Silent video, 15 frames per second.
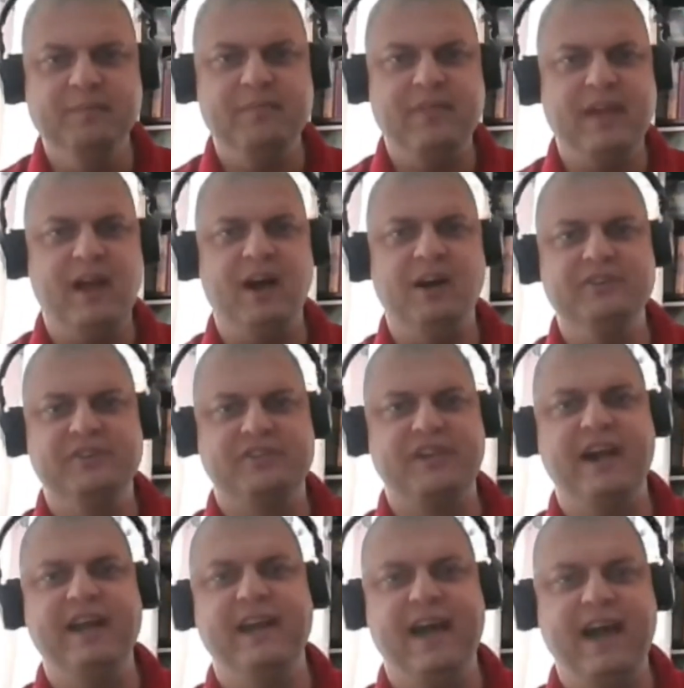They all just
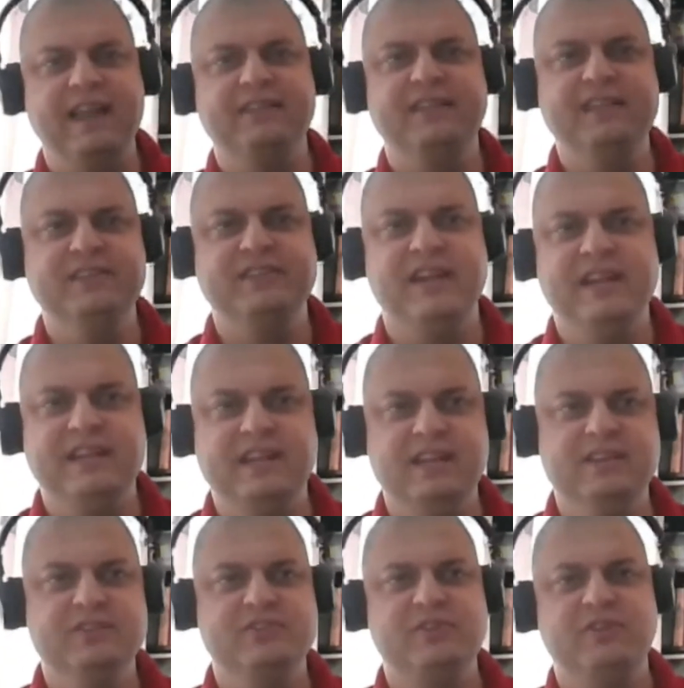kind of had these
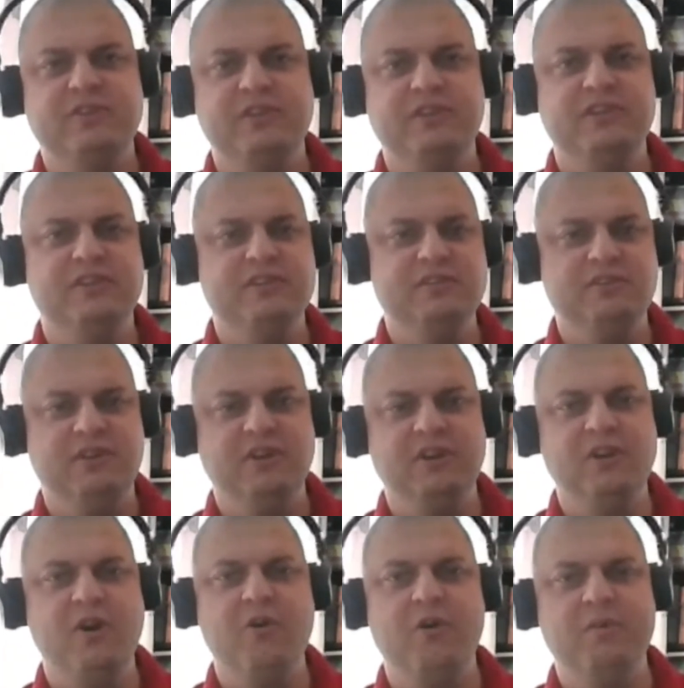ideas. Oh, you can
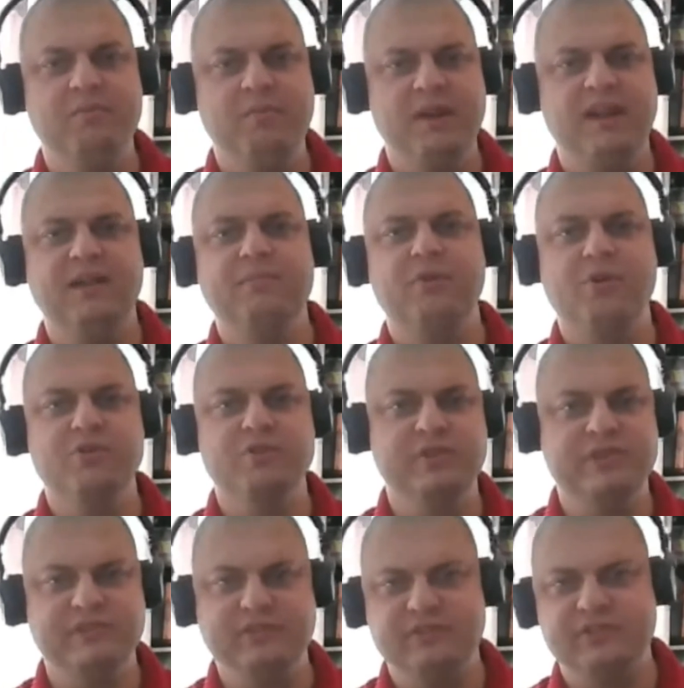go and pick up
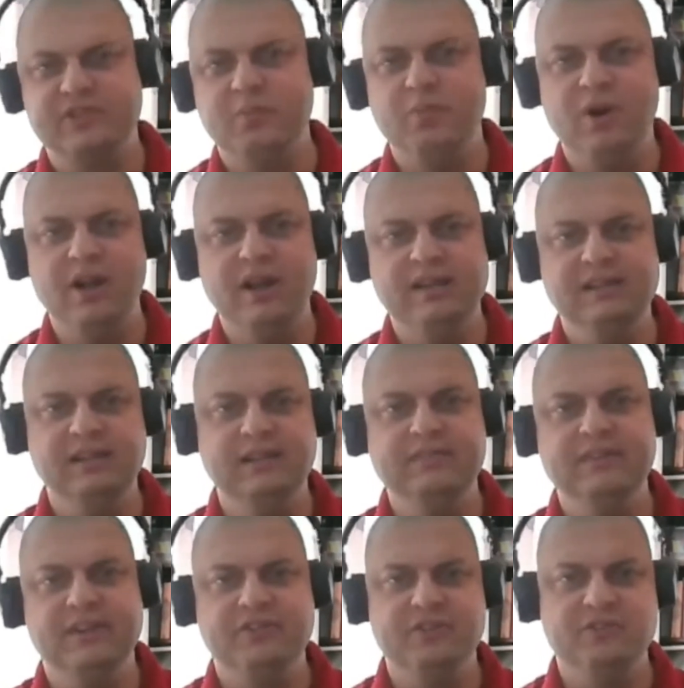groceries for someone and leave
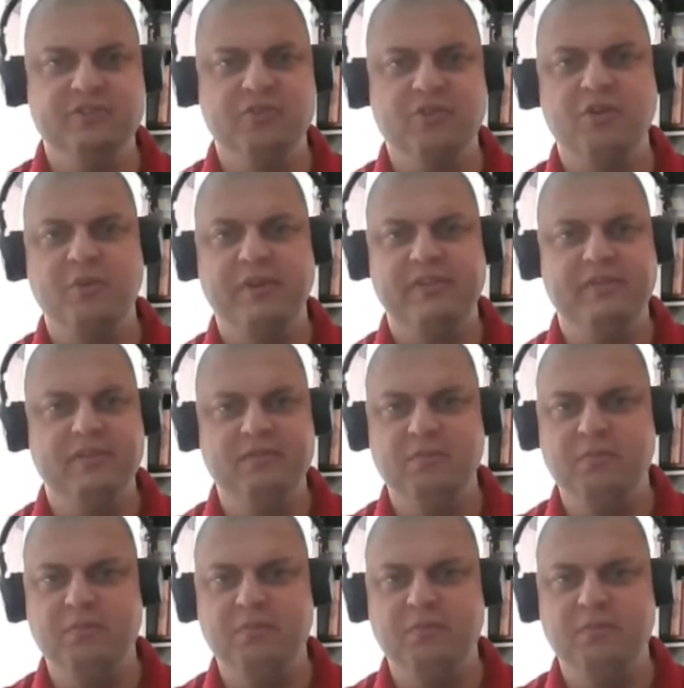it at their door with